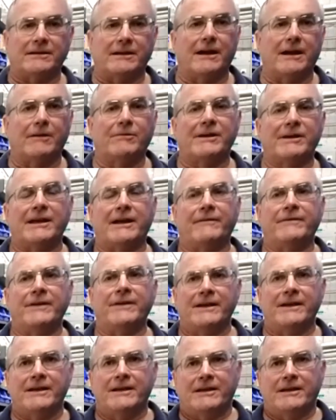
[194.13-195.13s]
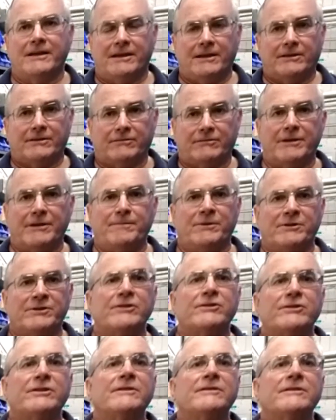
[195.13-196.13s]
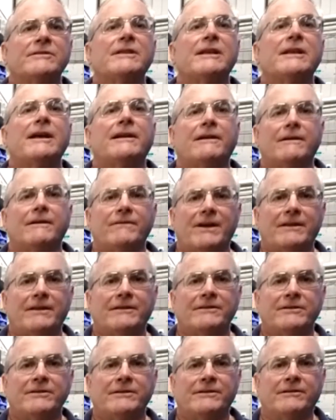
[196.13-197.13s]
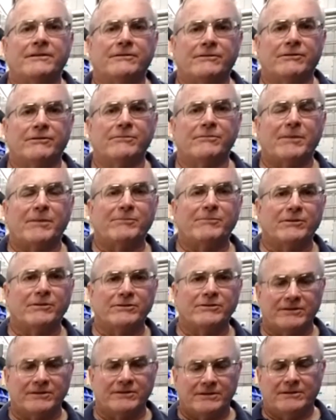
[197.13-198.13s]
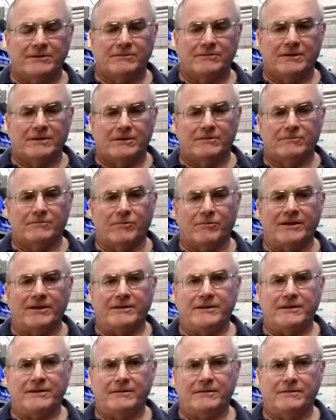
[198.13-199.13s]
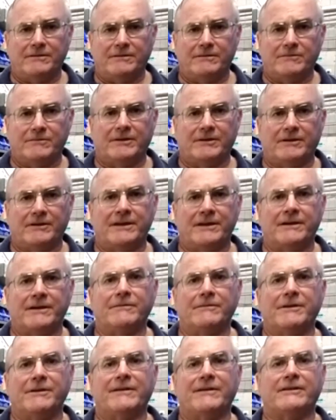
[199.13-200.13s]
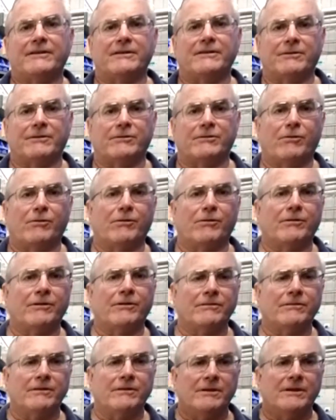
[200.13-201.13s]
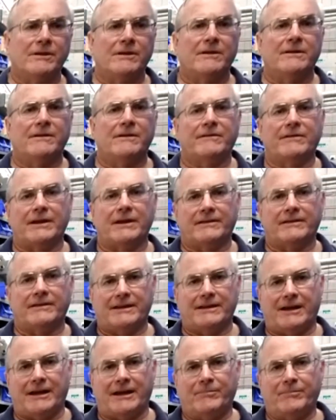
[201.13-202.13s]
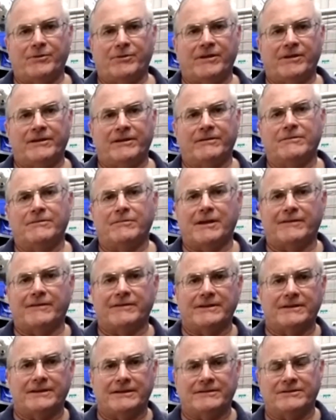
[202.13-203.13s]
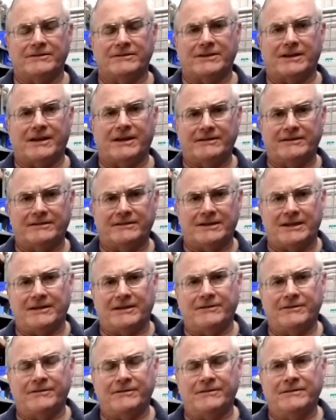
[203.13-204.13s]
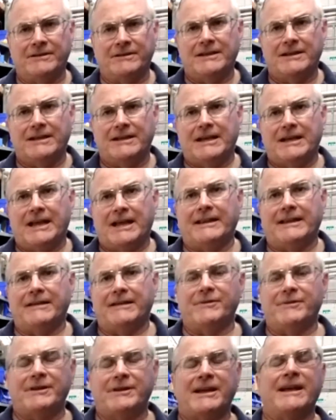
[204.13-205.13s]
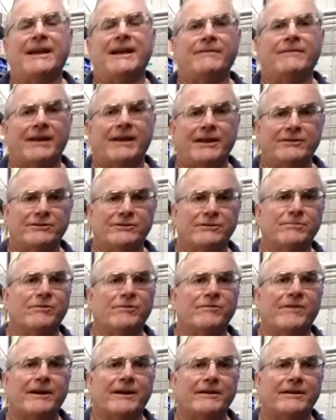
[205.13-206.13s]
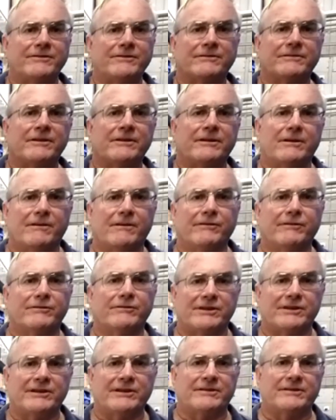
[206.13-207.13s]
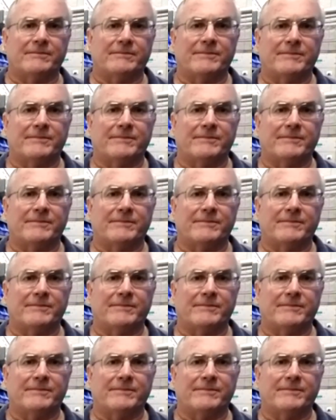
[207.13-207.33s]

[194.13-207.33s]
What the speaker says: We have 3 positions that our volunteer crew members run when they're here. We've got the recorder, we've got the operator, we have an inside tender, and then we have a supervisor that oversees them.